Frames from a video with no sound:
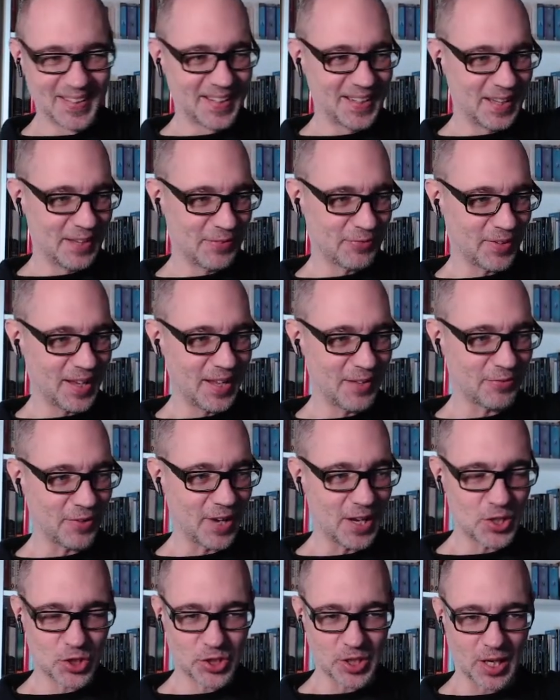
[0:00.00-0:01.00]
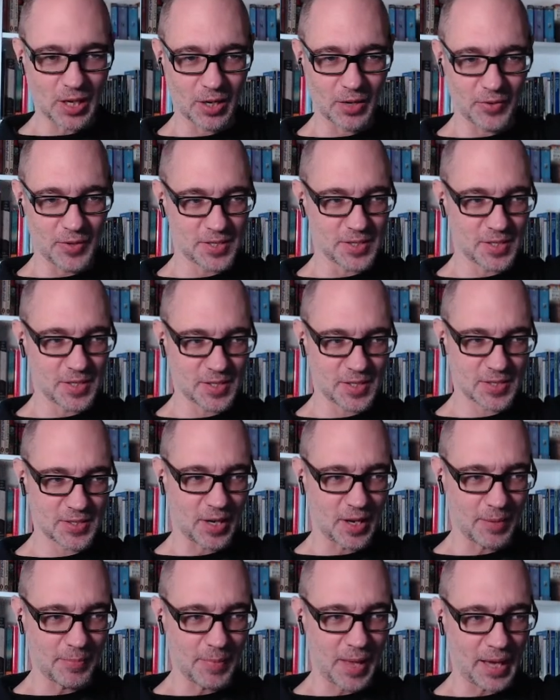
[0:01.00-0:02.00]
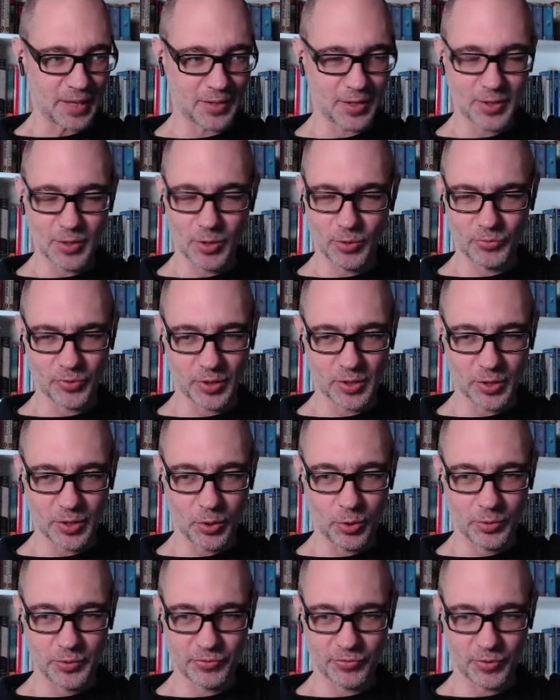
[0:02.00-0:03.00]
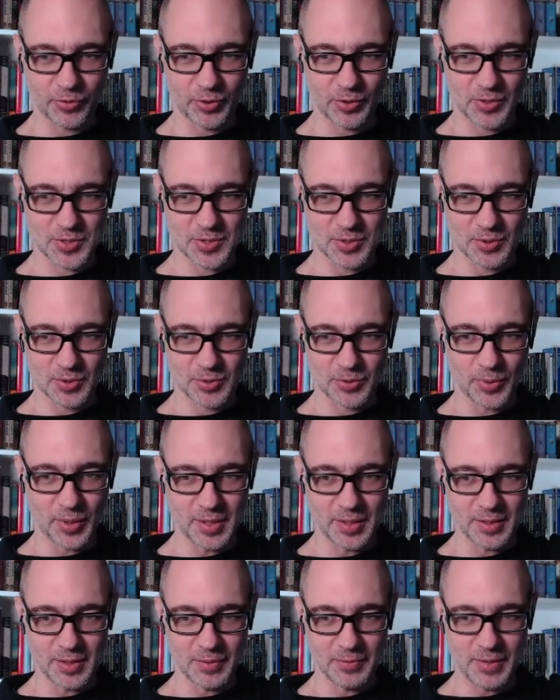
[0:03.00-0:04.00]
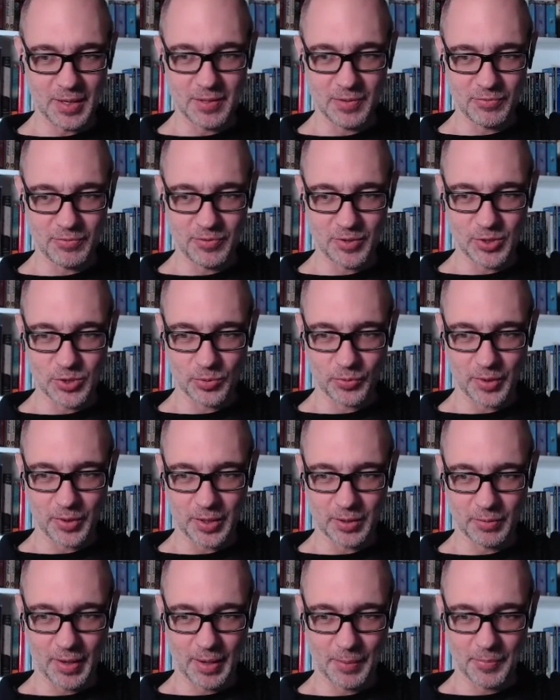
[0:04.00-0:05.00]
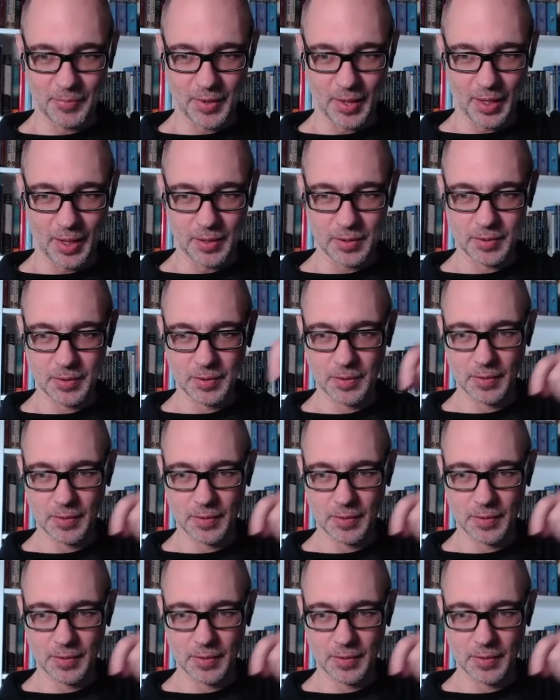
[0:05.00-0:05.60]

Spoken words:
if I share this, does this automatically go for gold first, or do I need to individually grab that?